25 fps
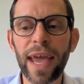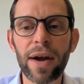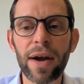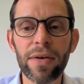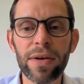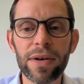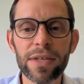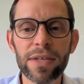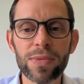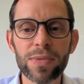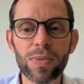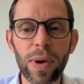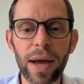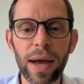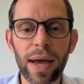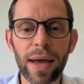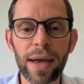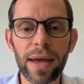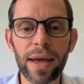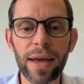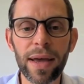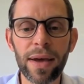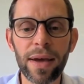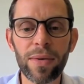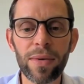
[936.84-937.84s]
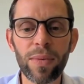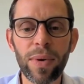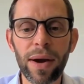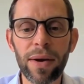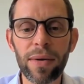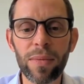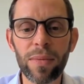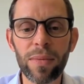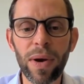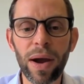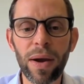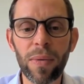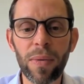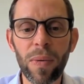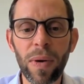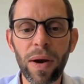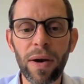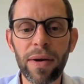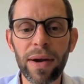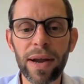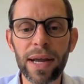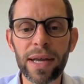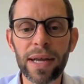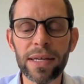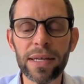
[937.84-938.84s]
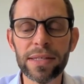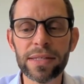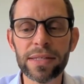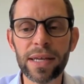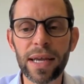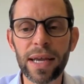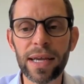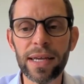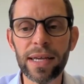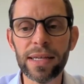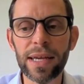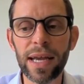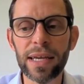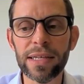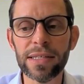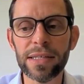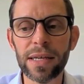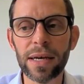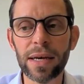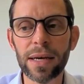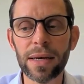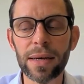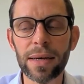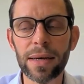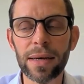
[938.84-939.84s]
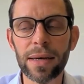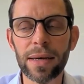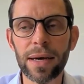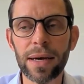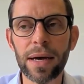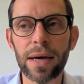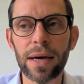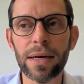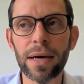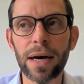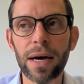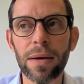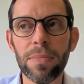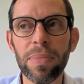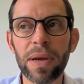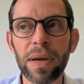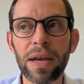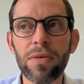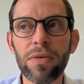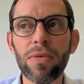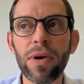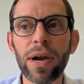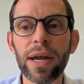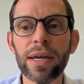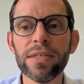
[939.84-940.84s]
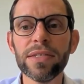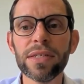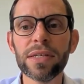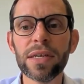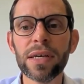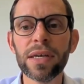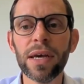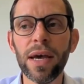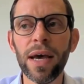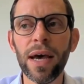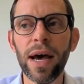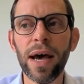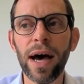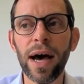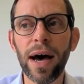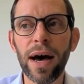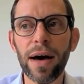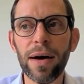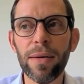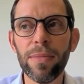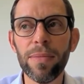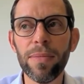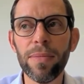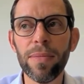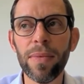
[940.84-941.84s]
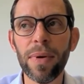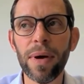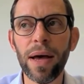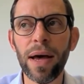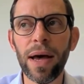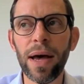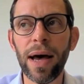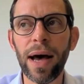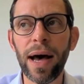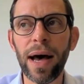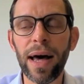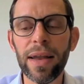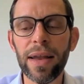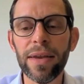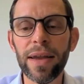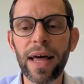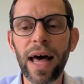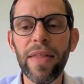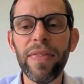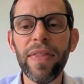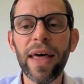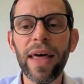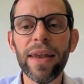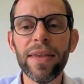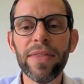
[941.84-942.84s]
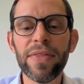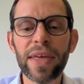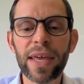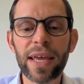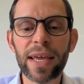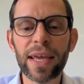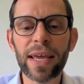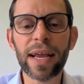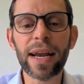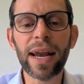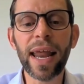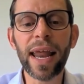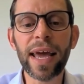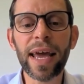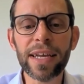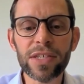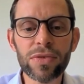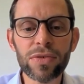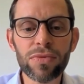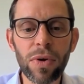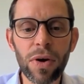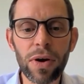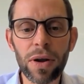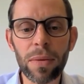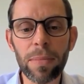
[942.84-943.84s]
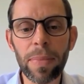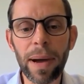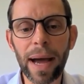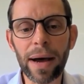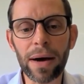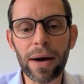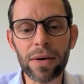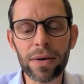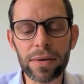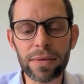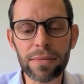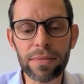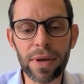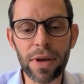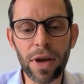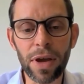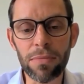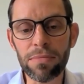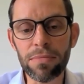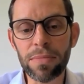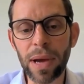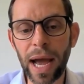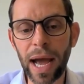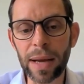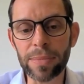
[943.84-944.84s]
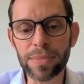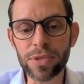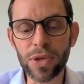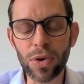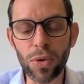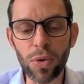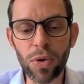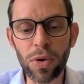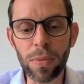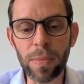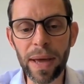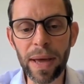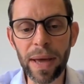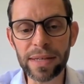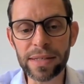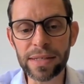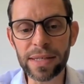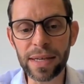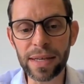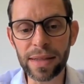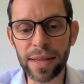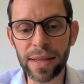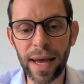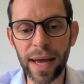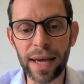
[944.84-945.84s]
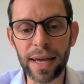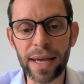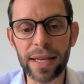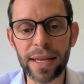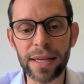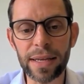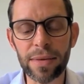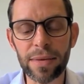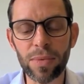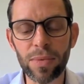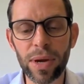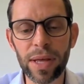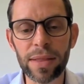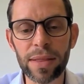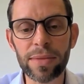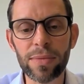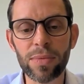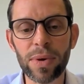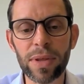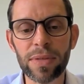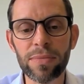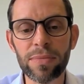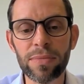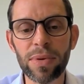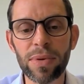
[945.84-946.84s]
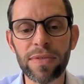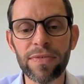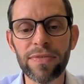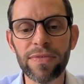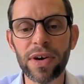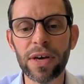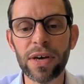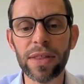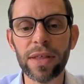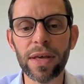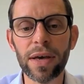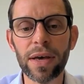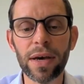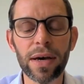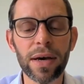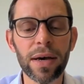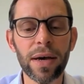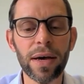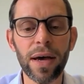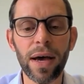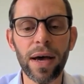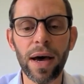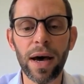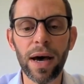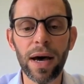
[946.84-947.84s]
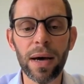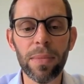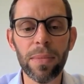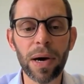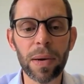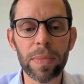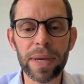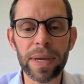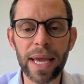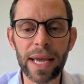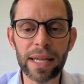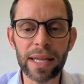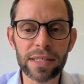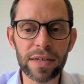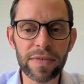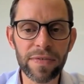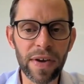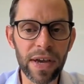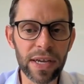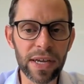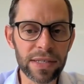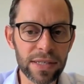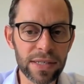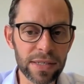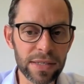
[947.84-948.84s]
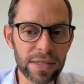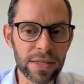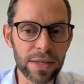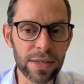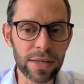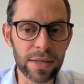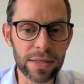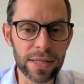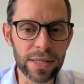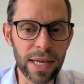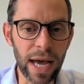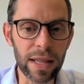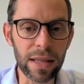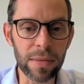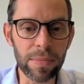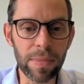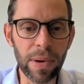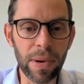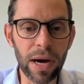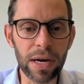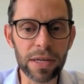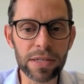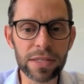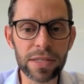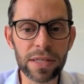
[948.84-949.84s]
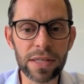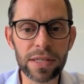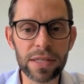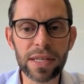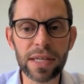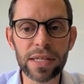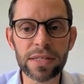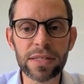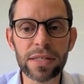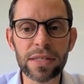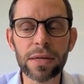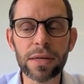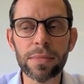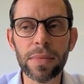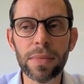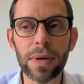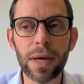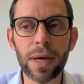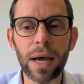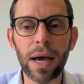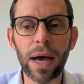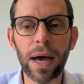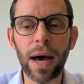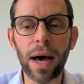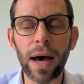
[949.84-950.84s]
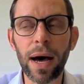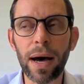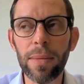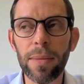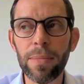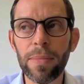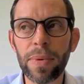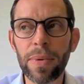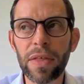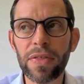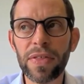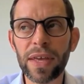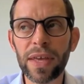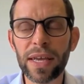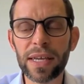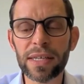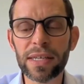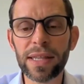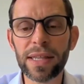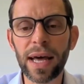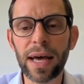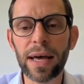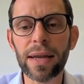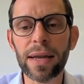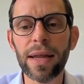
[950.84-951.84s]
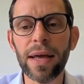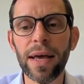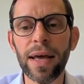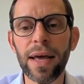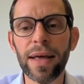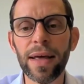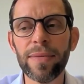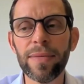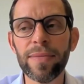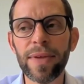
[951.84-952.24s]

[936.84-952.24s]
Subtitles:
areas where it is a big risk, and then thinking later on about perhaps augmenting that in with further it might be interfaces to other parts of the system. But I think it's that